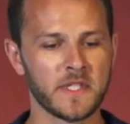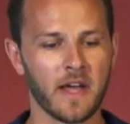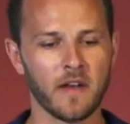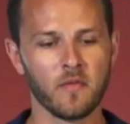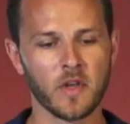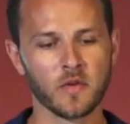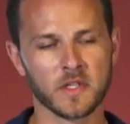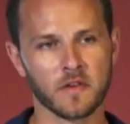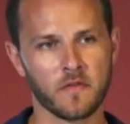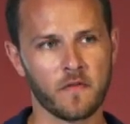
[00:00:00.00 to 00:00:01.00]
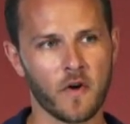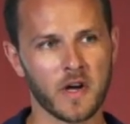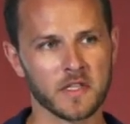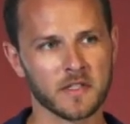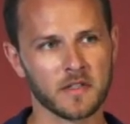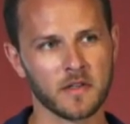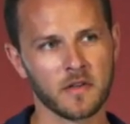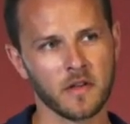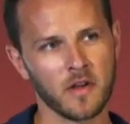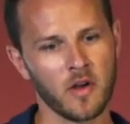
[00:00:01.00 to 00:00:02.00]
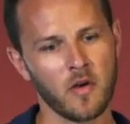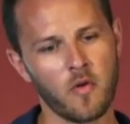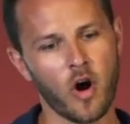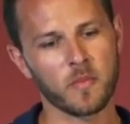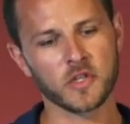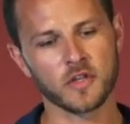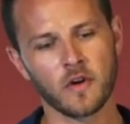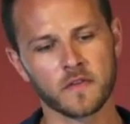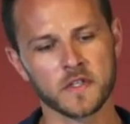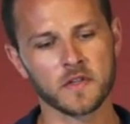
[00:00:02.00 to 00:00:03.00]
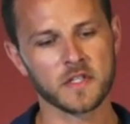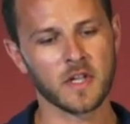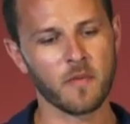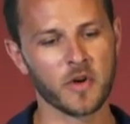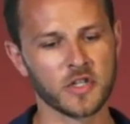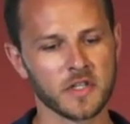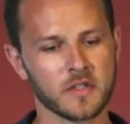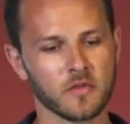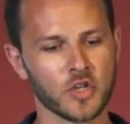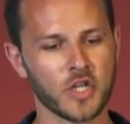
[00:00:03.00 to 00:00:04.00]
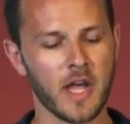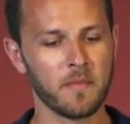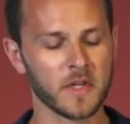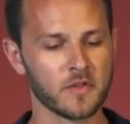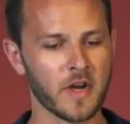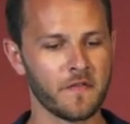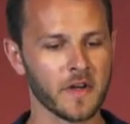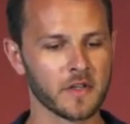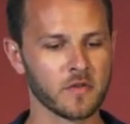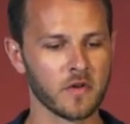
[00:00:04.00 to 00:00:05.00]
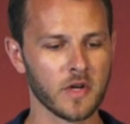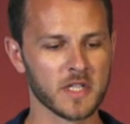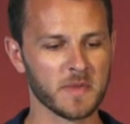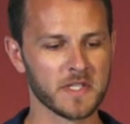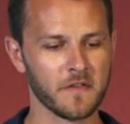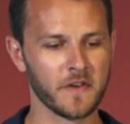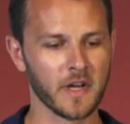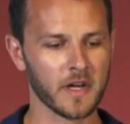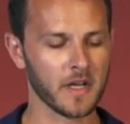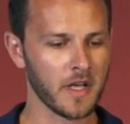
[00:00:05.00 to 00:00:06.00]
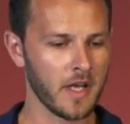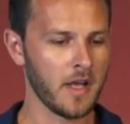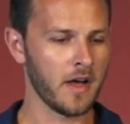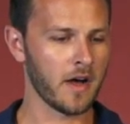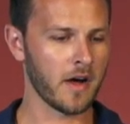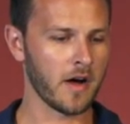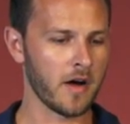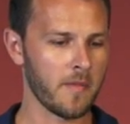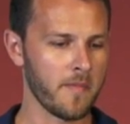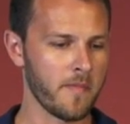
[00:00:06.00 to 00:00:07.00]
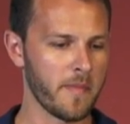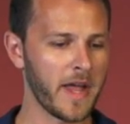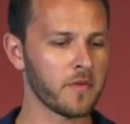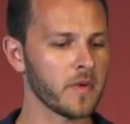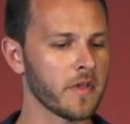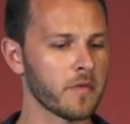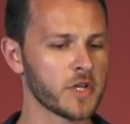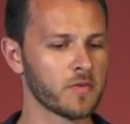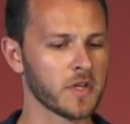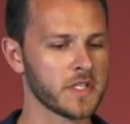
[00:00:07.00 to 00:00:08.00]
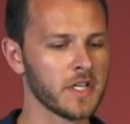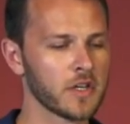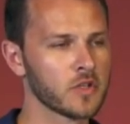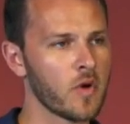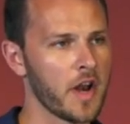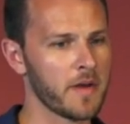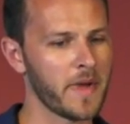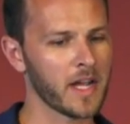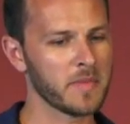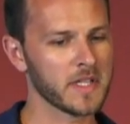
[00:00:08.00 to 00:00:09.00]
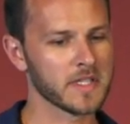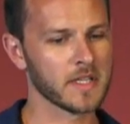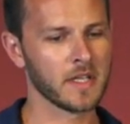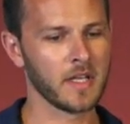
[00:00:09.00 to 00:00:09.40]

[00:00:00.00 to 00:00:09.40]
then we used the first option of the system, which is to shape the traffic to a specific um, bandwidth, which was here 200 megabits.